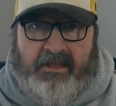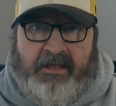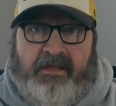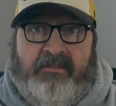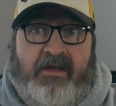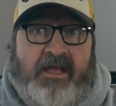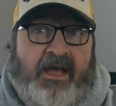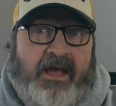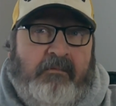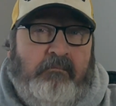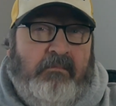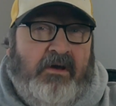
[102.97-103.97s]
And they
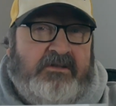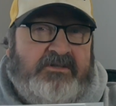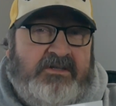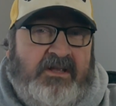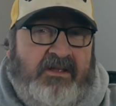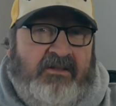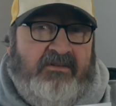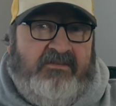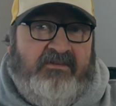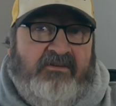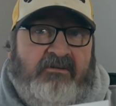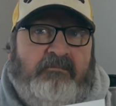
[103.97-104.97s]
had much
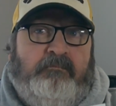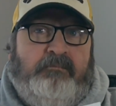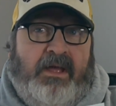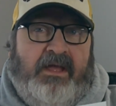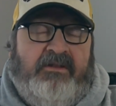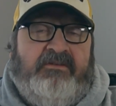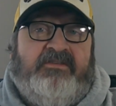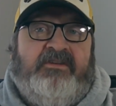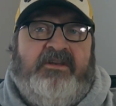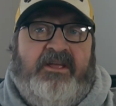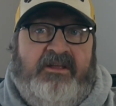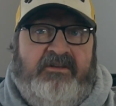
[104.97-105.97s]
easier bends
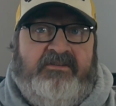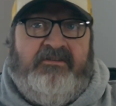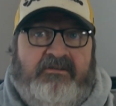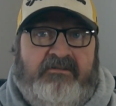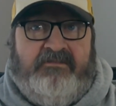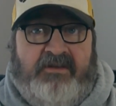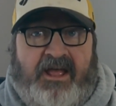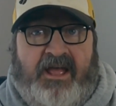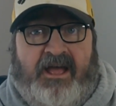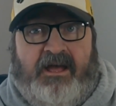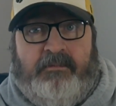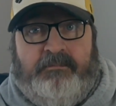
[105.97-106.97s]
and easier
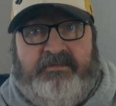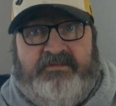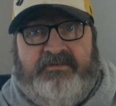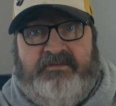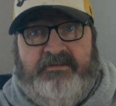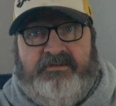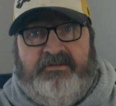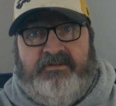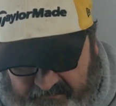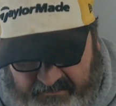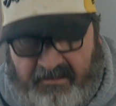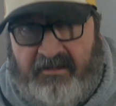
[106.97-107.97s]
tabs
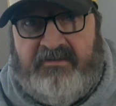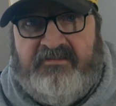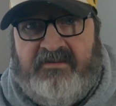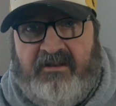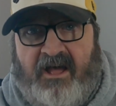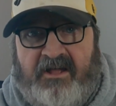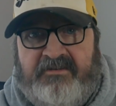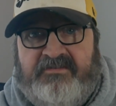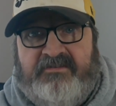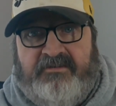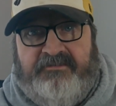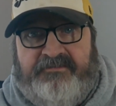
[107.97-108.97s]
and
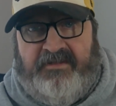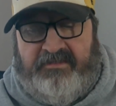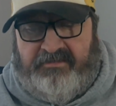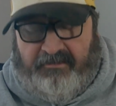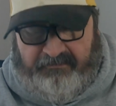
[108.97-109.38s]
slots to fit